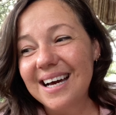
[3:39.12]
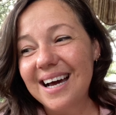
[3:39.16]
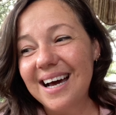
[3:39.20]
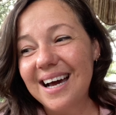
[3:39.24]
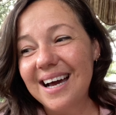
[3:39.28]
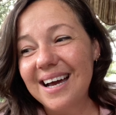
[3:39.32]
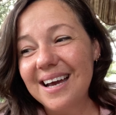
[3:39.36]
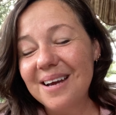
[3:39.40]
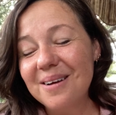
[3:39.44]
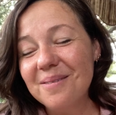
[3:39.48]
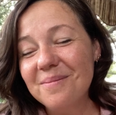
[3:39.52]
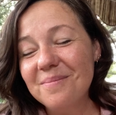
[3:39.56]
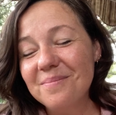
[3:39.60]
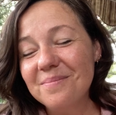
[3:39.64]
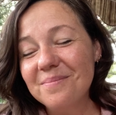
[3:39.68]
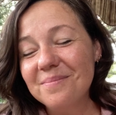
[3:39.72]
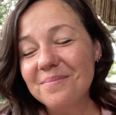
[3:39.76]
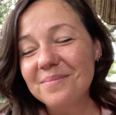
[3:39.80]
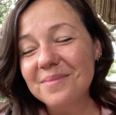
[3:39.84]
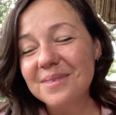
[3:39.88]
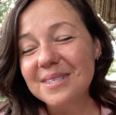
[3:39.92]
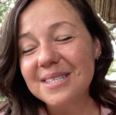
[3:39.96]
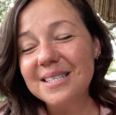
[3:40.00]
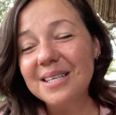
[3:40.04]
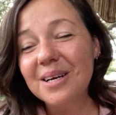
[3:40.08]

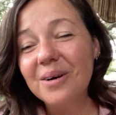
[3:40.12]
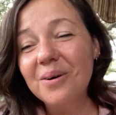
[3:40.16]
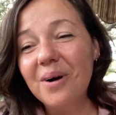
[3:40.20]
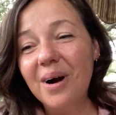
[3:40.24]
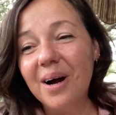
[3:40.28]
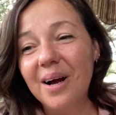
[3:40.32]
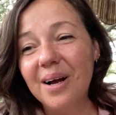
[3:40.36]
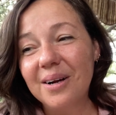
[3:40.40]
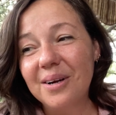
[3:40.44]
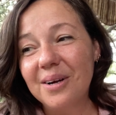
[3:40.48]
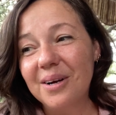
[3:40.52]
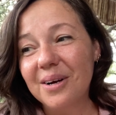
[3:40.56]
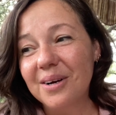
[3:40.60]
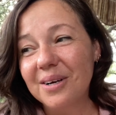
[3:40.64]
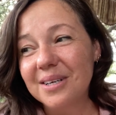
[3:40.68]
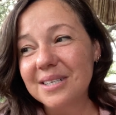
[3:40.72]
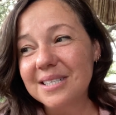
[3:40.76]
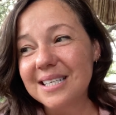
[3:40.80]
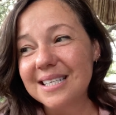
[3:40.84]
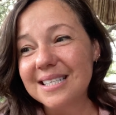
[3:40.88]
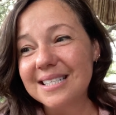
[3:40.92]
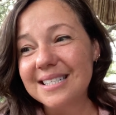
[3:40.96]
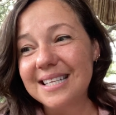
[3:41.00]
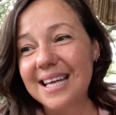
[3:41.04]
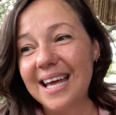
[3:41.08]
I'm so
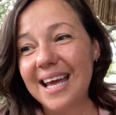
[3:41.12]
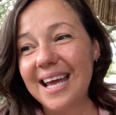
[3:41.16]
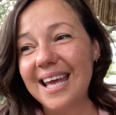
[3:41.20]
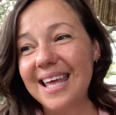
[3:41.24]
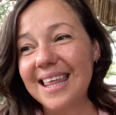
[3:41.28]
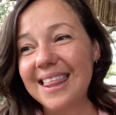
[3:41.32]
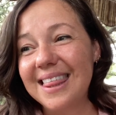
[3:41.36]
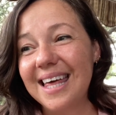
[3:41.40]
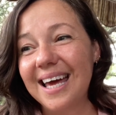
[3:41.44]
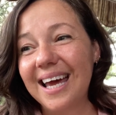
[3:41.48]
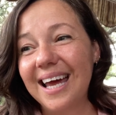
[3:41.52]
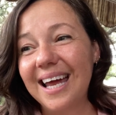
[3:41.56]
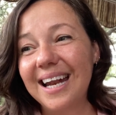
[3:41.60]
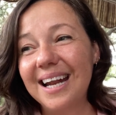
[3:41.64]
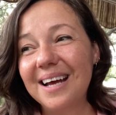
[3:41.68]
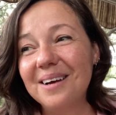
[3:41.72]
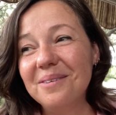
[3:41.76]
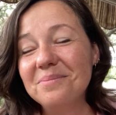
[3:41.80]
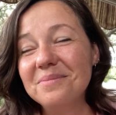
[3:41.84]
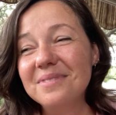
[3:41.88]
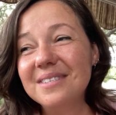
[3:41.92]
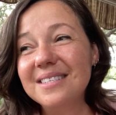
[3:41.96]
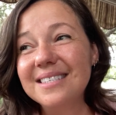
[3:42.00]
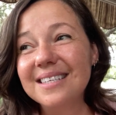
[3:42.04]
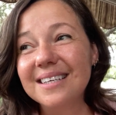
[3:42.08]
honored to say that
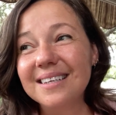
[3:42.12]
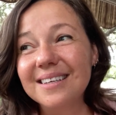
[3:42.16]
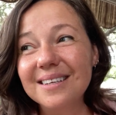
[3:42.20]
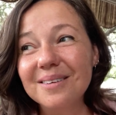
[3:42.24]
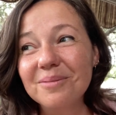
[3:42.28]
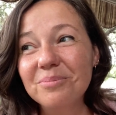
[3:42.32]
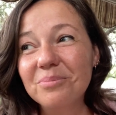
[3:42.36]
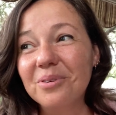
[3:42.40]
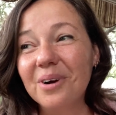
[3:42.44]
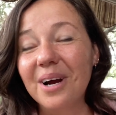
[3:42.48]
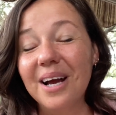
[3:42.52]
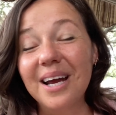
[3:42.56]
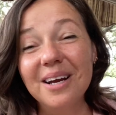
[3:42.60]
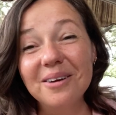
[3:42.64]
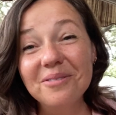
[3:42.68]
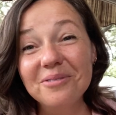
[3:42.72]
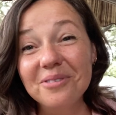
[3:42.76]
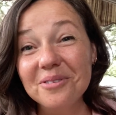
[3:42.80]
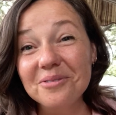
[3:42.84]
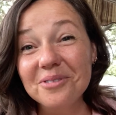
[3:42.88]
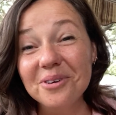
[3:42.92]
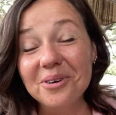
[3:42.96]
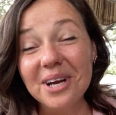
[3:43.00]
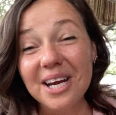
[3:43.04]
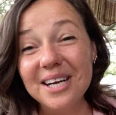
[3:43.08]
I'm still praying
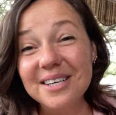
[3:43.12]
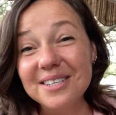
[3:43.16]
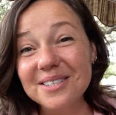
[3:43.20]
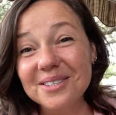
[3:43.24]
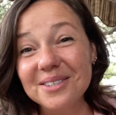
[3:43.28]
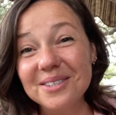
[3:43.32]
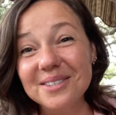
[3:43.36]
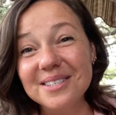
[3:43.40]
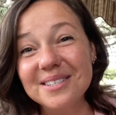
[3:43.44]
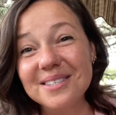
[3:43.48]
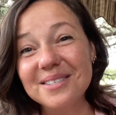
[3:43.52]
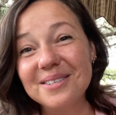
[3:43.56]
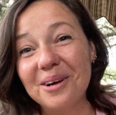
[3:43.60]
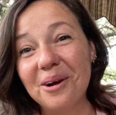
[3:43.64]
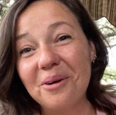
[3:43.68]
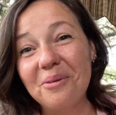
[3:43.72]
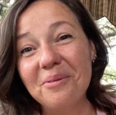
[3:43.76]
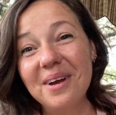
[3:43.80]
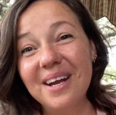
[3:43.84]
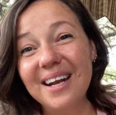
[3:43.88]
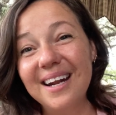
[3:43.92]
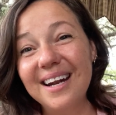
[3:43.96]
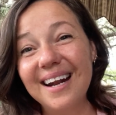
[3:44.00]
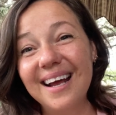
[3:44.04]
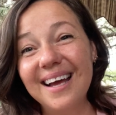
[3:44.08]
for vocational
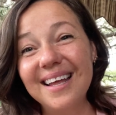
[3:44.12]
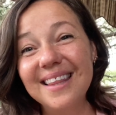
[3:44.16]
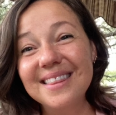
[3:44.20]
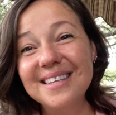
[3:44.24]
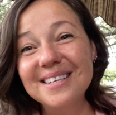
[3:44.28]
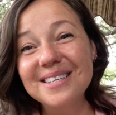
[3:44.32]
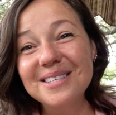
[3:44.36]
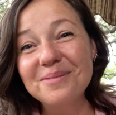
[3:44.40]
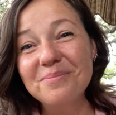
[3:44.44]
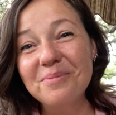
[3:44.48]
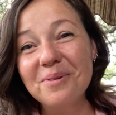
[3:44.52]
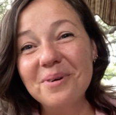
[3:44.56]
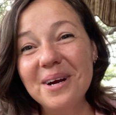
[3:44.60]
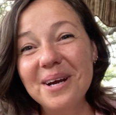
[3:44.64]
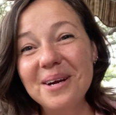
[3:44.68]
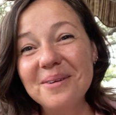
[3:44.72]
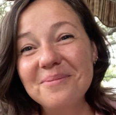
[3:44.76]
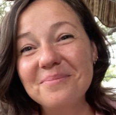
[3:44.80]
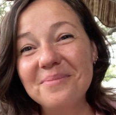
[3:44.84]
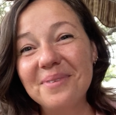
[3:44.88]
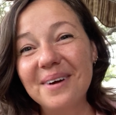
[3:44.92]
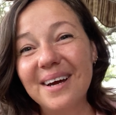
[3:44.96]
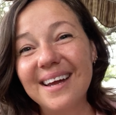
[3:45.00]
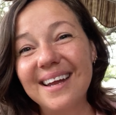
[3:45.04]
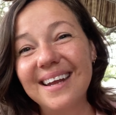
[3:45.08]
discernment at this
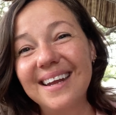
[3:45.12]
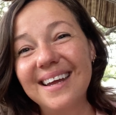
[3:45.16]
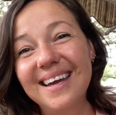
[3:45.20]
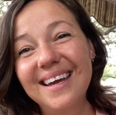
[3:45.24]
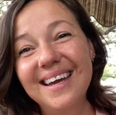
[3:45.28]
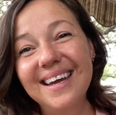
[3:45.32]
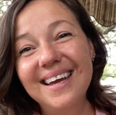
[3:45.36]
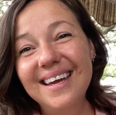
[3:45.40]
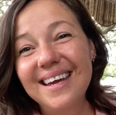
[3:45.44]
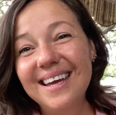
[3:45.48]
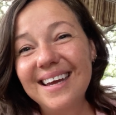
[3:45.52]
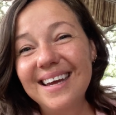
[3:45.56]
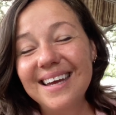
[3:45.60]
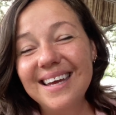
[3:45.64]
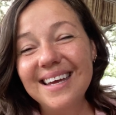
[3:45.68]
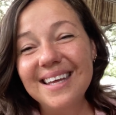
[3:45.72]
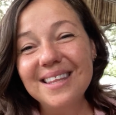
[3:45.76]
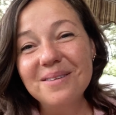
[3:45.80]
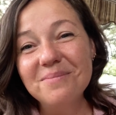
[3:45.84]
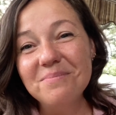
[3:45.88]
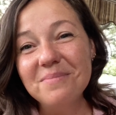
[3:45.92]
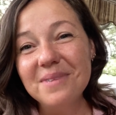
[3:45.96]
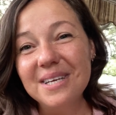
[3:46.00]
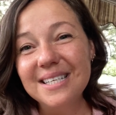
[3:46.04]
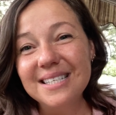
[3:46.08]
point, but
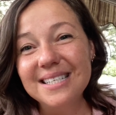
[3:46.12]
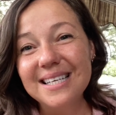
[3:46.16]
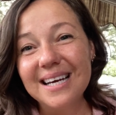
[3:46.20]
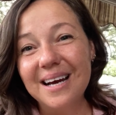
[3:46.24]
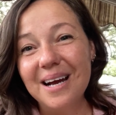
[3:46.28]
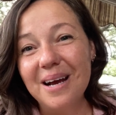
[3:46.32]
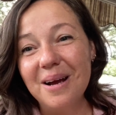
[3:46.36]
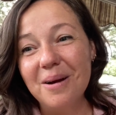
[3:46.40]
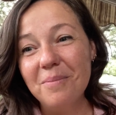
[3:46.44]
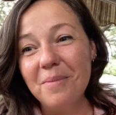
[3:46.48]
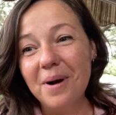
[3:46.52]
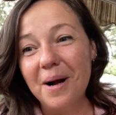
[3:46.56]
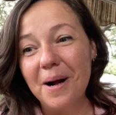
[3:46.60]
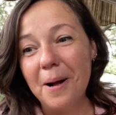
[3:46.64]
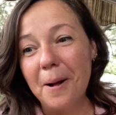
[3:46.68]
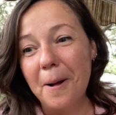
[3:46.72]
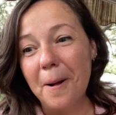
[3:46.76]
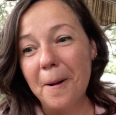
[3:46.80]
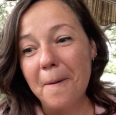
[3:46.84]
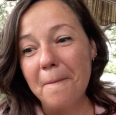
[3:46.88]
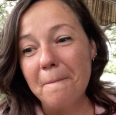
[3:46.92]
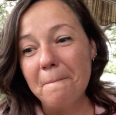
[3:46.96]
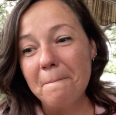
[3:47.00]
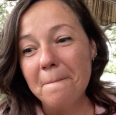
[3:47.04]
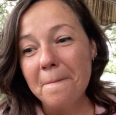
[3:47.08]
in the meantime,
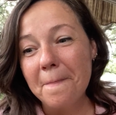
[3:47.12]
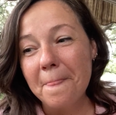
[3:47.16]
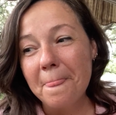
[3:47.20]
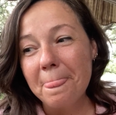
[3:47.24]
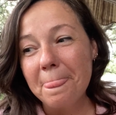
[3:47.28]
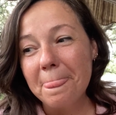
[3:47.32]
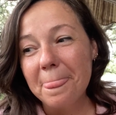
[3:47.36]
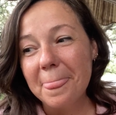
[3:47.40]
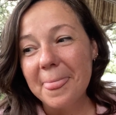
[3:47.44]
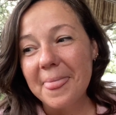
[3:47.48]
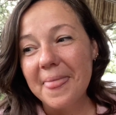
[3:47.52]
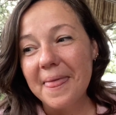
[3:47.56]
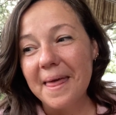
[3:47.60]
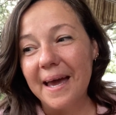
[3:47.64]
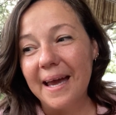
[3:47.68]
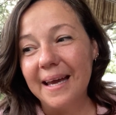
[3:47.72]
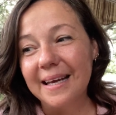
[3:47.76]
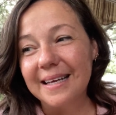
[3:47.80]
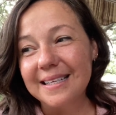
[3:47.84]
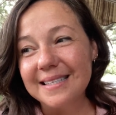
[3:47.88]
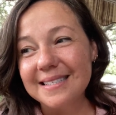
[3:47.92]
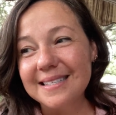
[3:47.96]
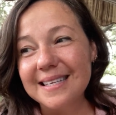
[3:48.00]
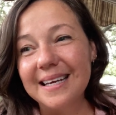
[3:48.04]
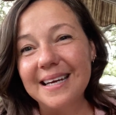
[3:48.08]

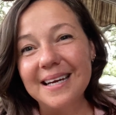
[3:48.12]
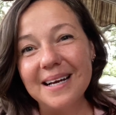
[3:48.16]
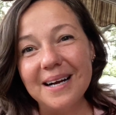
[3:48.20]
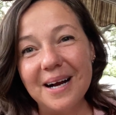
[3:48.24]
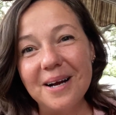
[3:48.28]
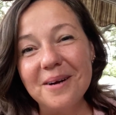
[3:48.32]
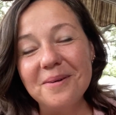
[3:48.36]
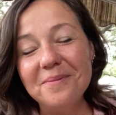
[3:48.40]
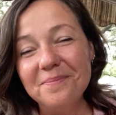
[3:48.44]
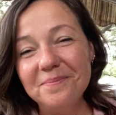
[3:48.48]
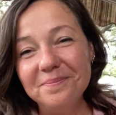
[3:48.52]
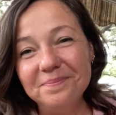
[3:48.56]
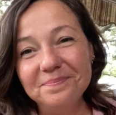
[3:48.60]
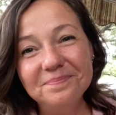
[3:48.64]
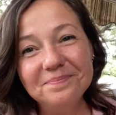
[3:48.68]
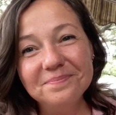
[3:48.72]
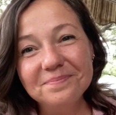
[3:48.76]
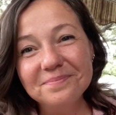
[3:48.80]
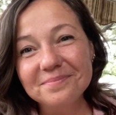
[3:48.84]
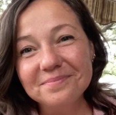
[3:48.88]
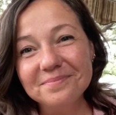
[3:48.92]
I can say I'm